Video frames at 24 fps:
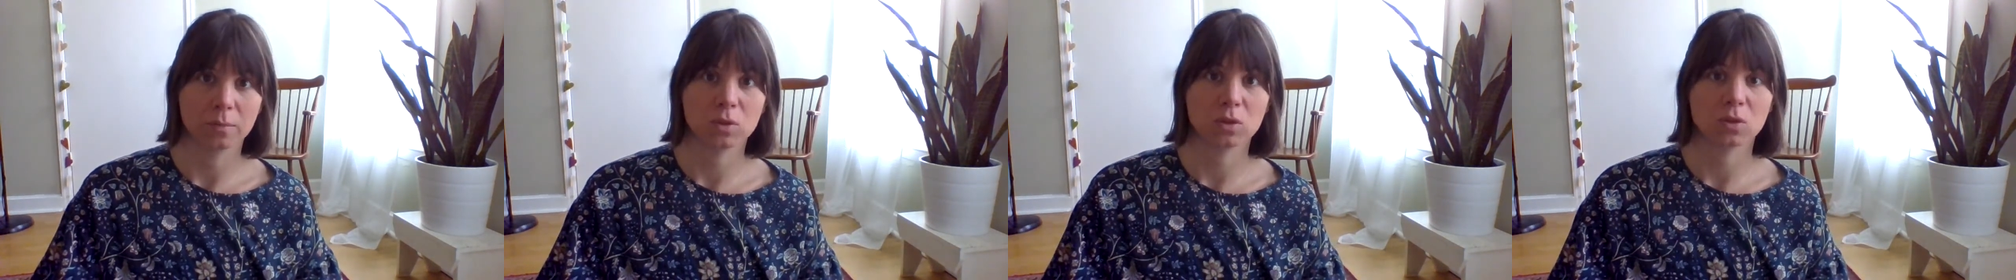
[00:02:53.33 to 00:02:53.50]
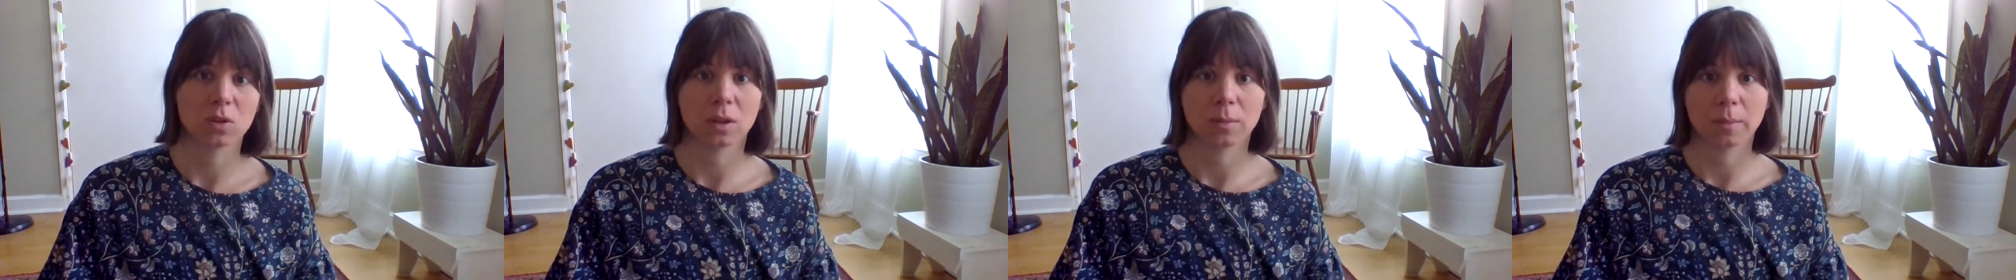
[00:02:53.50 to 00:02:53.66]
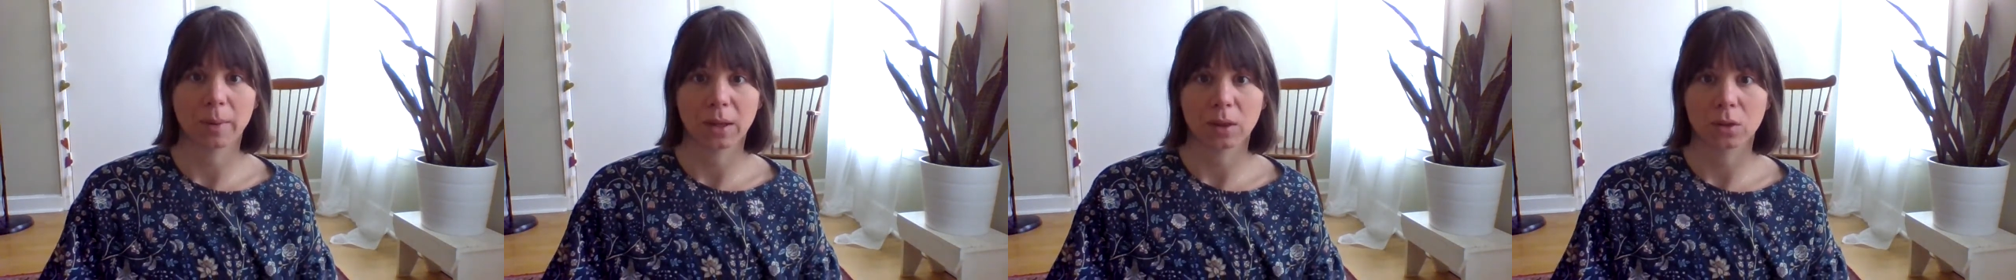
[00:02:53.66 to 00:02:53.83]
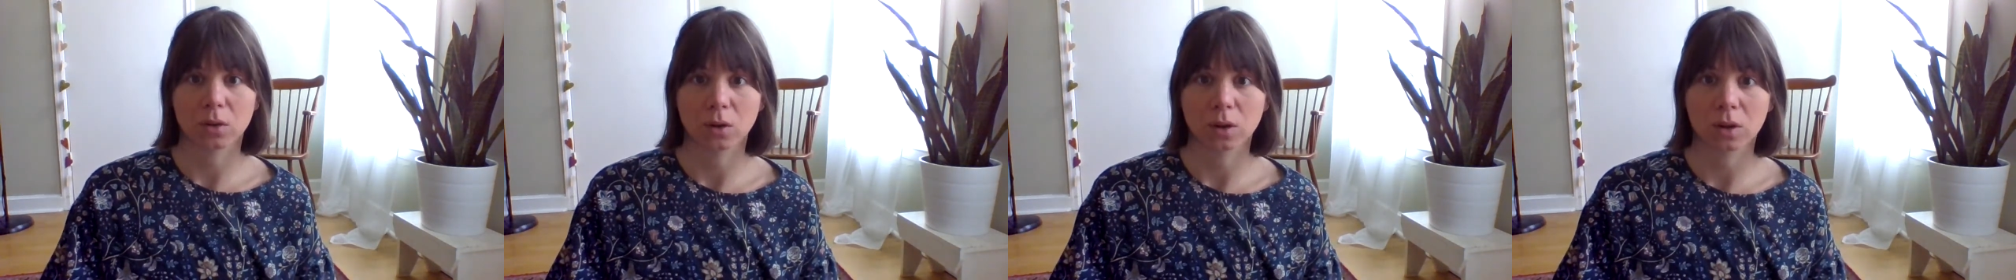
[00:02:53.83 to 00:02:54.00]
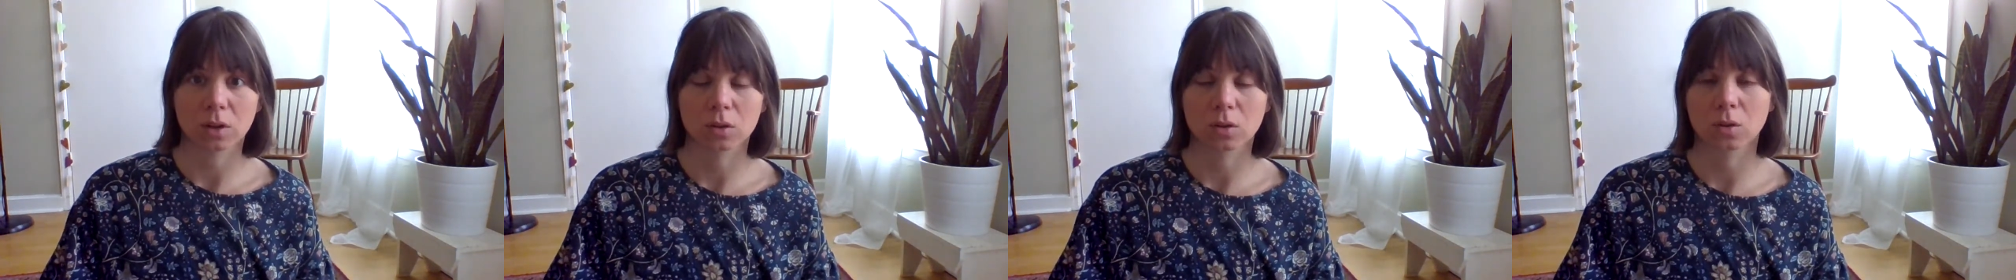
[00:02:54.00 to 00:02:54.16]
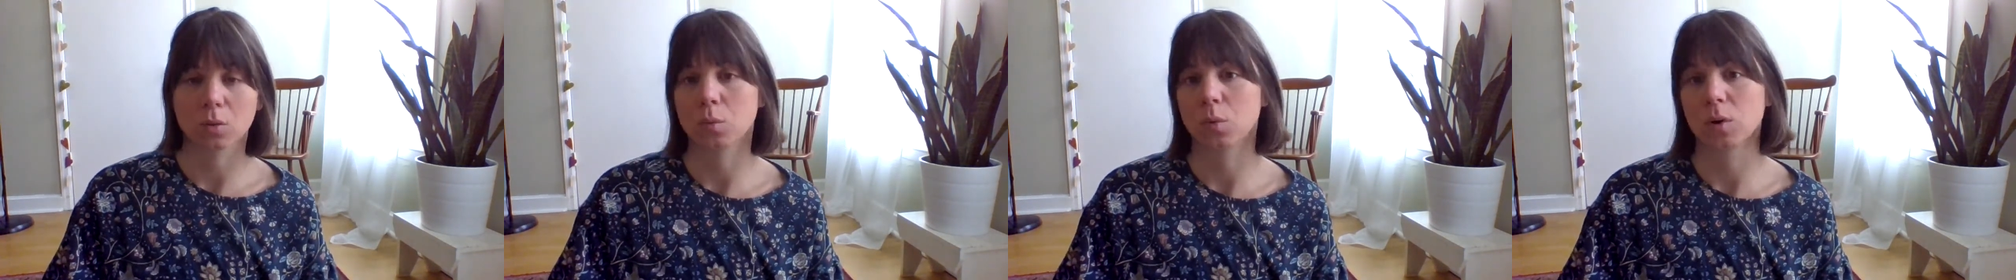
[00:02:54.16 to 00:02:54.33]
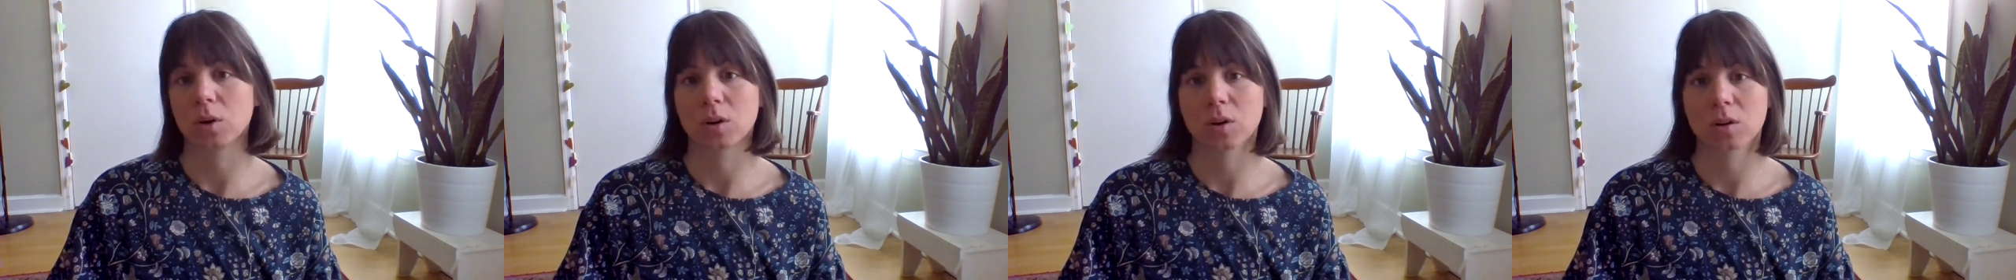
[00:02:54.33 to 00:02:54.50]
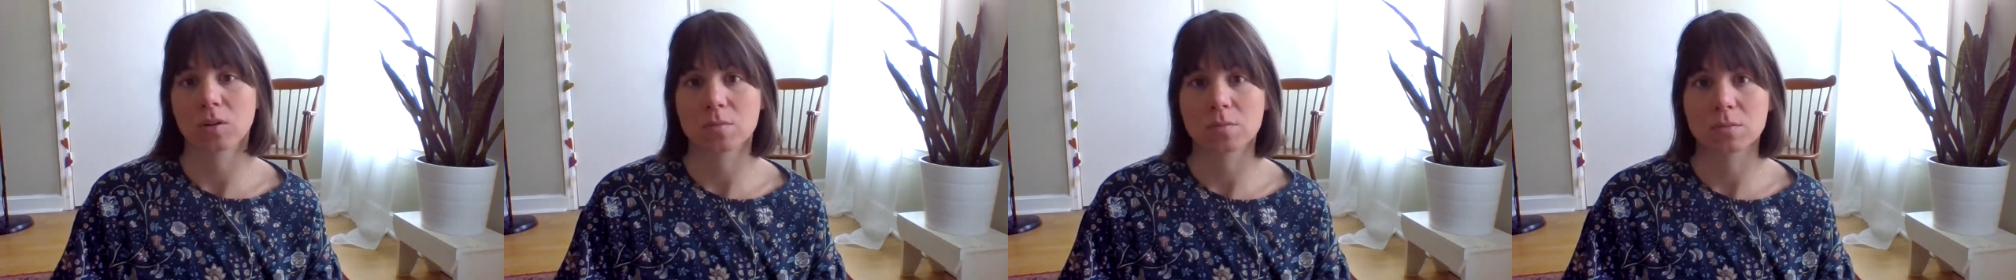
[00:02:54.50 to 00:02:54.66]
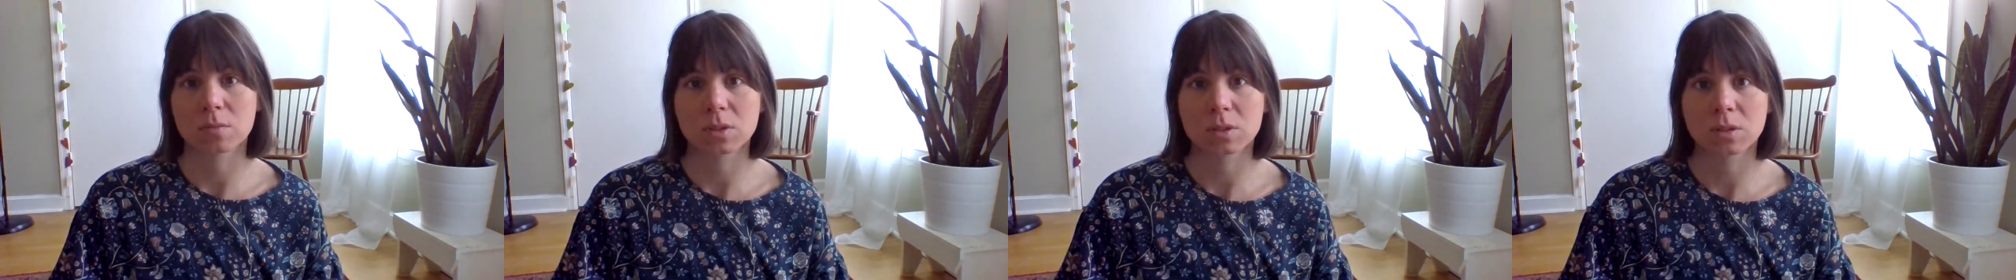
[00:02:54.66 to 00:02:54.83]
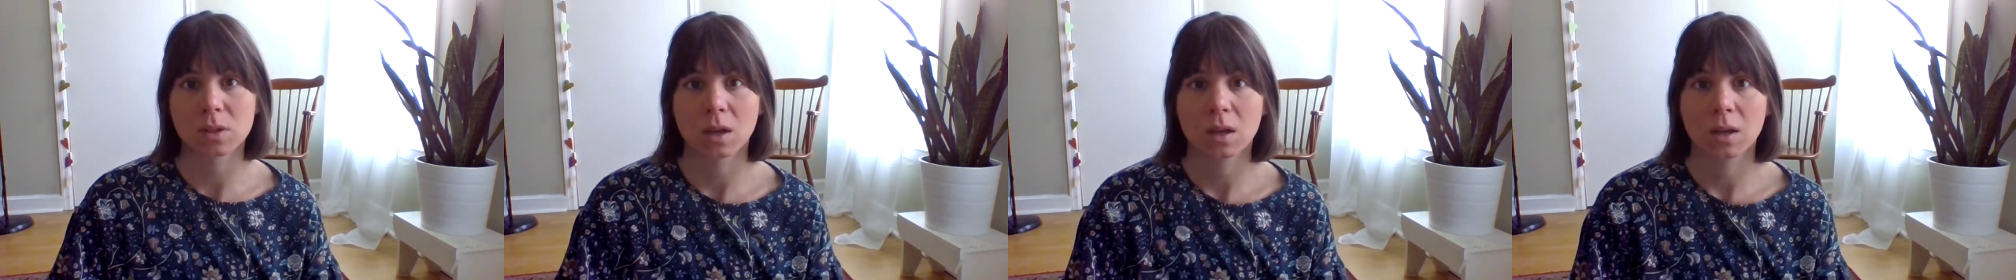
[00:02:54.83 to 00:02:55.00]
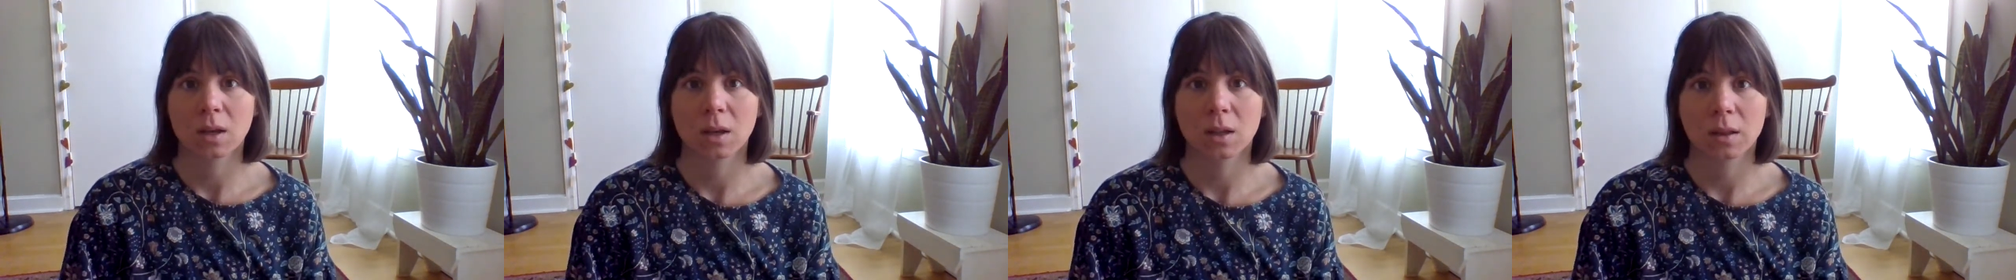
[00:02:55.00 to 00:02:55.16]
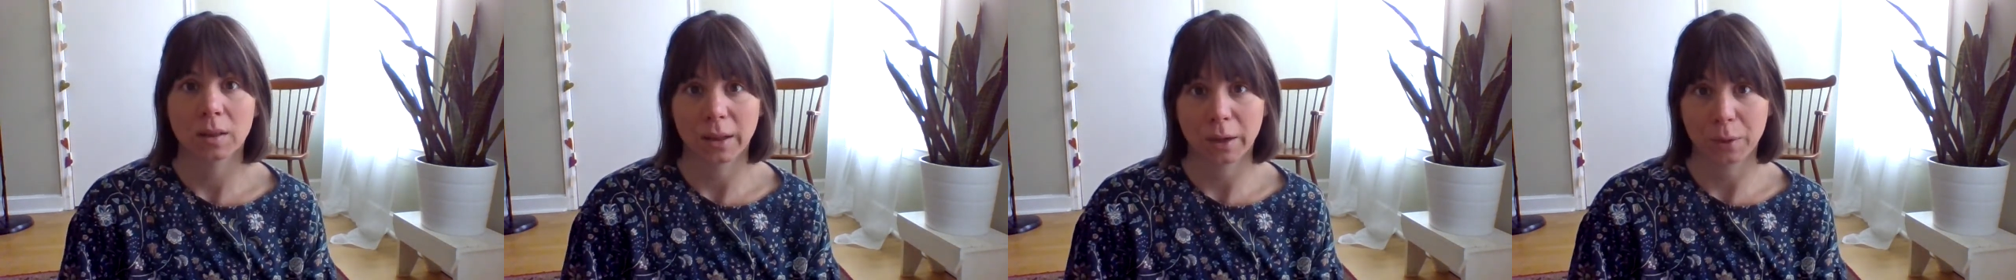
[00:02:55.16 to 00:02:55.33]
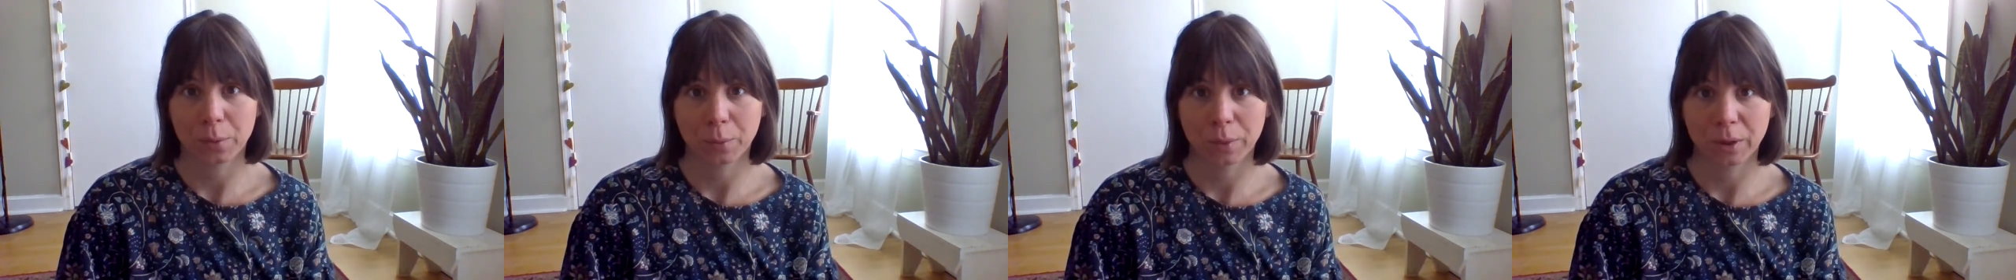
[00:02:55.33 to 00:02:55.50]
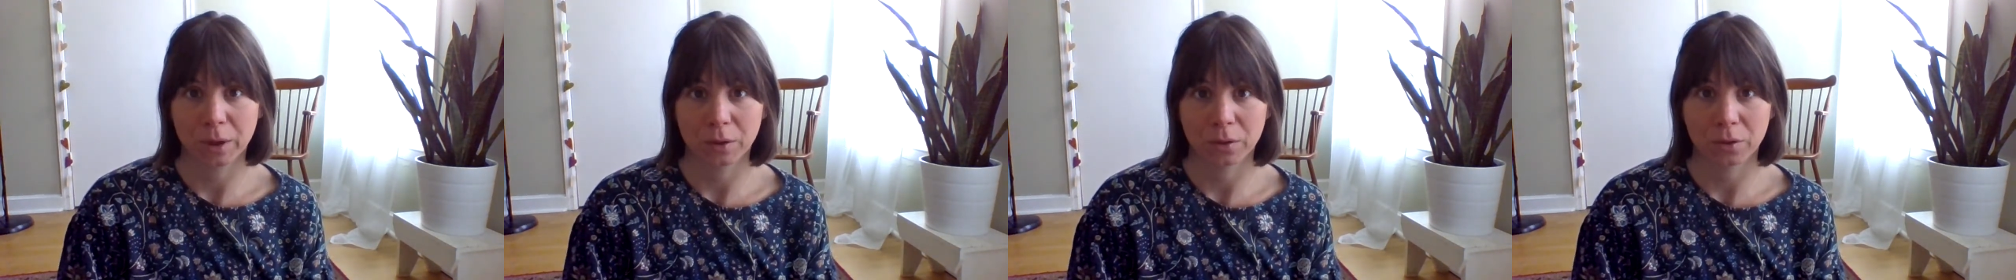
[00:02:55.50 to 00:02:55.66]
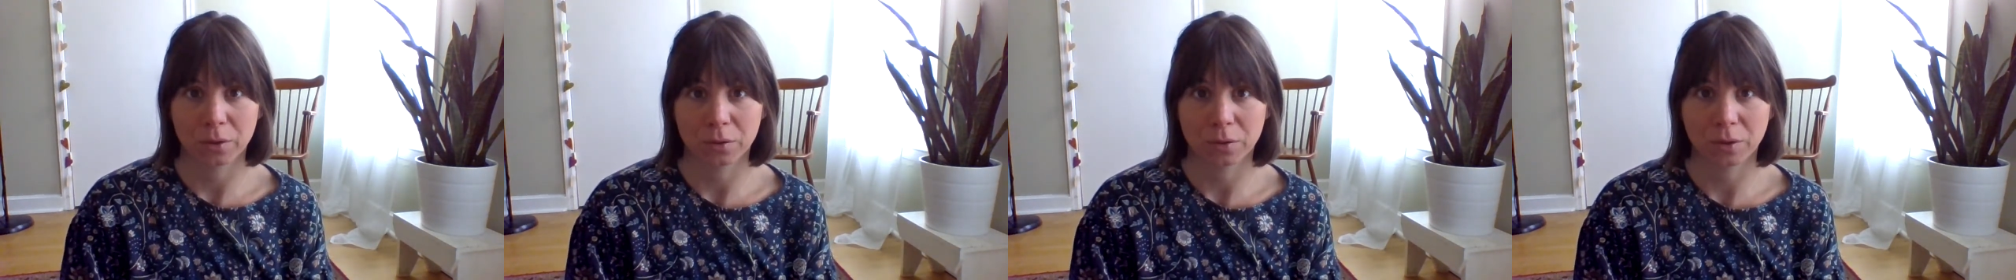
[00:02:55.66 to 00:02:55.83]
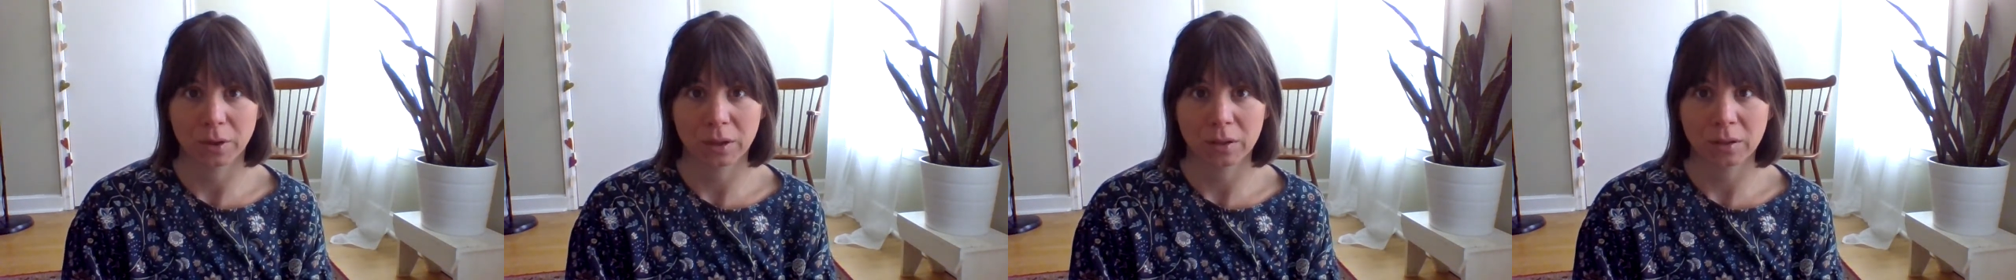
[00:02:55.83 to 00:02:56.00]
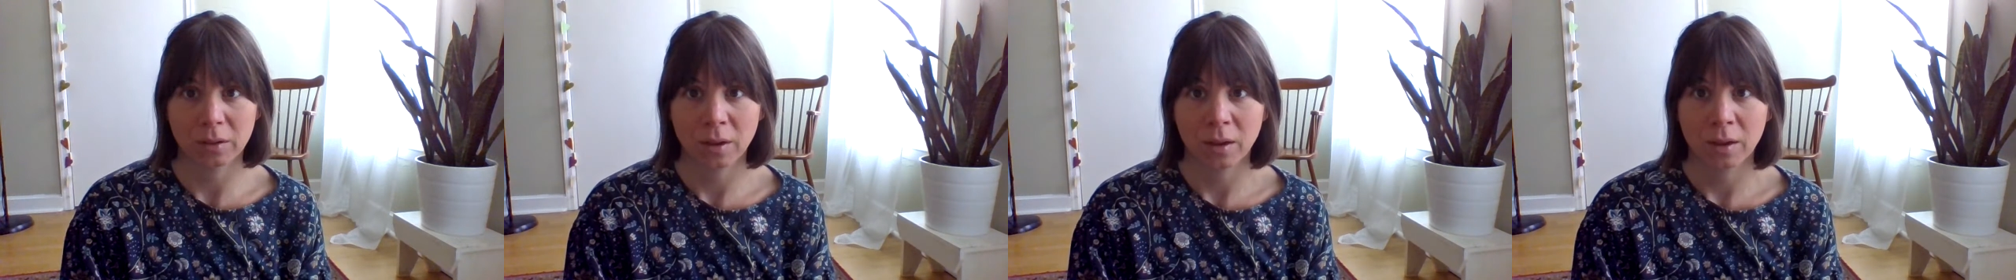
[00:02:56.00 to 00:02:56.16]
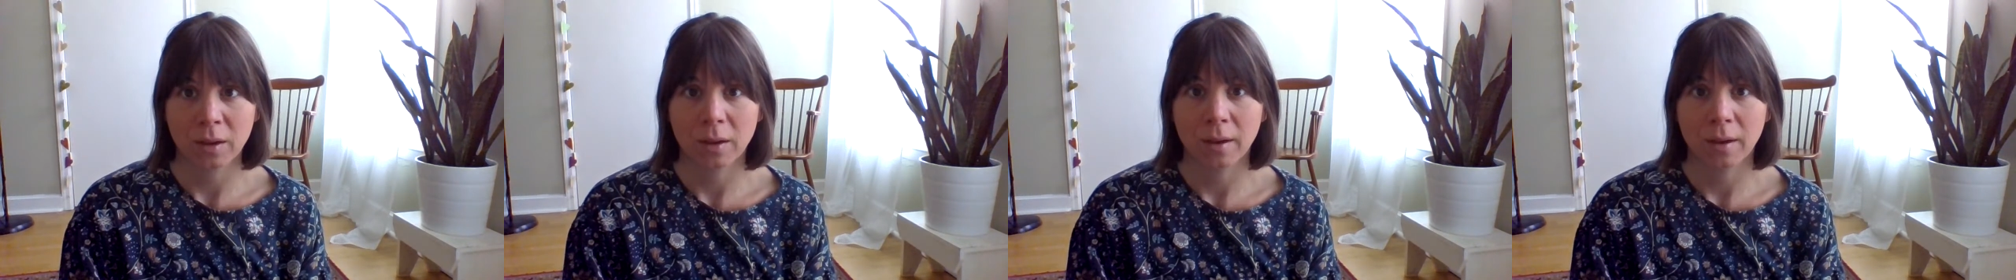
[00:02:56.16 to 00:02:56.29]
So they might look at the worms like we are doing,